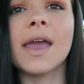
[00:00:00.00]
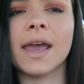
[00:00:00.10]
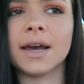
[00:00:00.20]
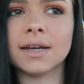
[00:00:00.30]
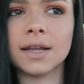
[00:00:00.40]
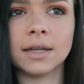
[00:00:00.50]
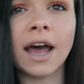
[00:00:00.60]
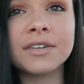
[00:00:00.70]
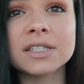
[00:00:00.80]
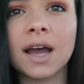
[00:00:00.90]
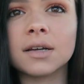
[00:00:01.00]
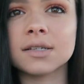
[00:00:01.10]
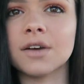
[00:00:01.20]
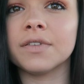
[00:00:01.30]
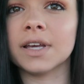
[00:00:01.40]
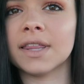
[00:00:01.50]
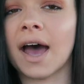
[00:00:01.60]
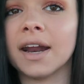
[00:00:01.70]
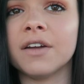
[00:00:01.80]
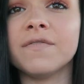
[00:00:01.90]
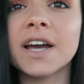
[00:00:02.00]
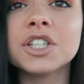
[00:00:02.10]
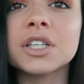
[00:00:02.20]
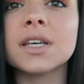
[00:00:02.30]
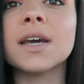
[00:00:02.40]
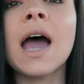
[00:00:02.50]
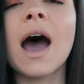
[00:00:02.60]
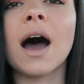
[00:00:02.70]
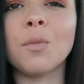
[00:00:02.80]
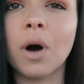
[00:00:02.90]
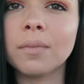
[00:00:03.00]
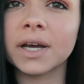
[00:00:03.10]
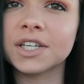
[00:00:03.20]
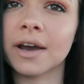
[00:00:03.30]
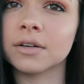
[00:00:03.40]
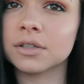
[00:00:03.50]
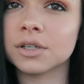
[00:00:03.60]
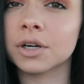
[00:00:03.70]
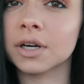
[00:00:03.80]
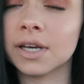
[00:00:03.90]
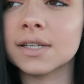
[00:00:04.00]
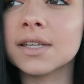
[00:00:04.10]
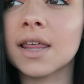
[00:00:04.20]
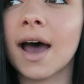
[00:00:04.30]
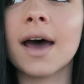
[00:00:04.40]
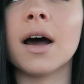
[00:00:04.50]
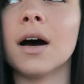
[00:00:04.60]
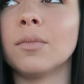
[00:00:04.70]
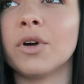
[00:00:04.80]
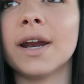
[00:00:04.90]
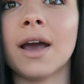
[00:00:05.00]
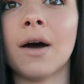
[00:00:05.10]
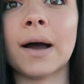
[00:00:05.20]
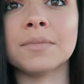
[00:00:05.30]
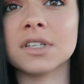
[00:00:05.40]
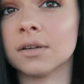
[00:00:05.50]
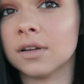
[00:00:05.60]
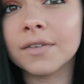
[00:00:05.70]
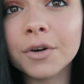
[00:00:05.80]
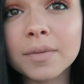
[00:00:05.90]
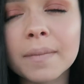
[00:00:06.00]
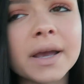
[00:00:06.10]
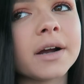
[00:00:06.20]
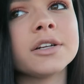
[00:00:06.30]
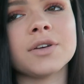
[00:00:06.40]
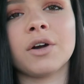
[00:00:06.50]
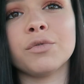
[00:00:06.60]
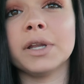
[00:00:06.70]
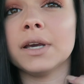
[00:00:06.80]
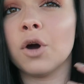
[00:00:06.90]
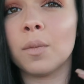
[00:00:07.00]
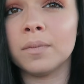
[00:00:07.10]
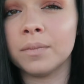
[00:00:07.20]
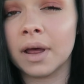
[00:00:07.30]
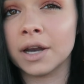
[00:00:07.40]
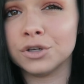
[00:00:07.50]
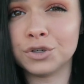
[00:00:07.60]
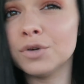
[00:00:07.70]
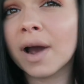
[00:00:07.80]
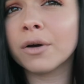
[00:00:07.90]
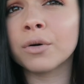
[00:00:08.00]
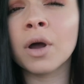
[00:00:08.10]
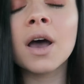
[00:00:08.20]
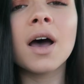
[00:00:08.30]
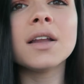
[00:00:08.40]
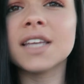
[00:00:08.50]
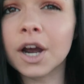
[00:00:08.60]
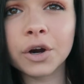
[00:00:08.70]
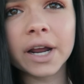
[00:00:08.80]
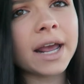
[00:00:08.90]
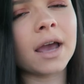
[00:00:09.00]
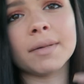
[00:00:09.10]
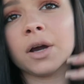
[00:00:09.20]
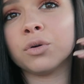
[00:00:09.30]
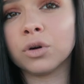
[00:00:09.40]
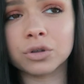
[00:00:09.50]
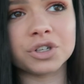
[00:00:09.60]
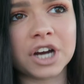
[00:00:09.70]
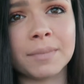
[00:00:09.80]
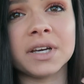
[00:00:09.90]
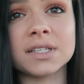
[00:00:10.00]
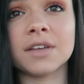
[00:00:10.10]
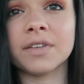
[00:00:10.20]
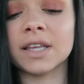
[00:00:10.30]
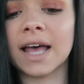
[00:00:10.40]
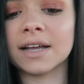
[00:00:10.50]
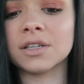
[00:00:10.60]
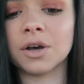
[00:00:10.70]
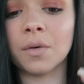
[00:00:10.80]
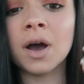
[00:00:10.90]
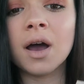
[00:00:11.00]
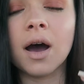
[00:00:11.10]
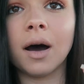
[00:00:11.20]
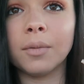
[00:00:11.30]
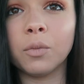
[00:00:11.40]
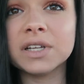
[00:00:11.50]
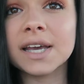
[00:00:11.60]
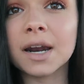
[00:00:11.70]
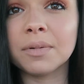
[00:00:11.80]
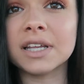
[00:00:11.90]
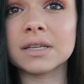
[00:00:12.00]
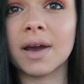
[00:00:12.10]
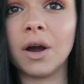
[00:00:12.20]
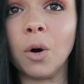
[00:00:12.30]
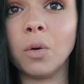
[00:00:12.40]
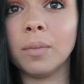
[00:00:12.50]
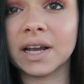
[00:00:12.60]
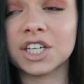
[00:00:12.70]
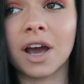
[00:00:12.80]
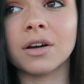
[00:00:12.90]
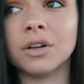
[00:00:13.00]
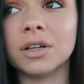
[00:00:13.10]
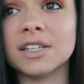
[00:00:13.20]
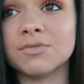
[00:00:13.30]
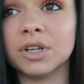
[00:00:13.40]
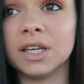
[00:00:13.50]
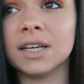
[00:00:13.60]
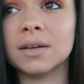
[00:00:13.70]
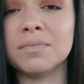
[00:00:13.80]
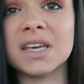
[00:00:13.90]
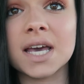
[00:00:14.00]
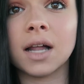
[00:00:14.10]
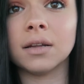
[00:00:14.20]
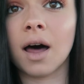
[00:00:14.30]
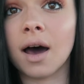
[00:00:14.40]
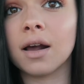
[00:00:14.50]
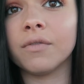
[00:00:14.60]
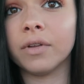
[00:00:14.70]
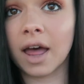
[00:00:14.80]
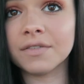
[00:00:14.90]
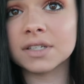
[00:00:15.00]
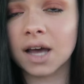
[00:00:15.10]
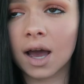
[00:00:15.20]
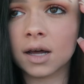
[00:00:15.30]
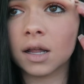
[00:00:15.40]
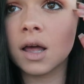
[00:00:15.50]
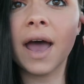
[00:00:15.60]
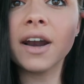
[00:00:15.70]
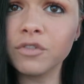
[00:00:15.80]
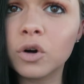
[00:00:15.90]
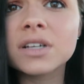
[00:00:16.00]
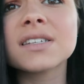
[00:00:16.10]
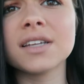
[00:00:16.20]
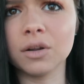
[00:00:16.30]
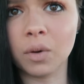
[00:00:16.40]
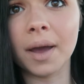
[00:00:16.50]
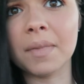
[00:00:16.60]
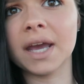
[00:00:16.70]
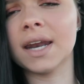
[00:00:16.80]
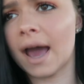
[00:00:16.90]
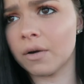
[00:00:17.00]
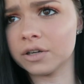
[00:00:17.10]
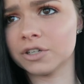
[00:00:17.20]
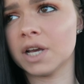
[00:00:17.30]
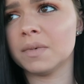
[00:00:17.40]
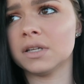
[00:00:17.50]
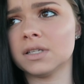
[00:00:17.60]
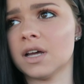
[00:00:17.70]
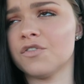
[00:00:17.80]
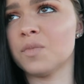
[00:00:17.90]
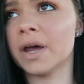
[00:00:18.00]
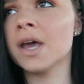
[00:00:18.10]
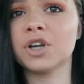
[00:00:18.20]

and lifestyle stuff like that. And eventually, I want my channel to turn into that. Um, Right now, I'm still living with my parents, so I don't really go and do my own decorating and my own grocery shopping and stuff like that. So um, once I get a place of my own, my channel is really gonna be a lot of lifestyle. And of course, still what I make now, entertainment and stuff, but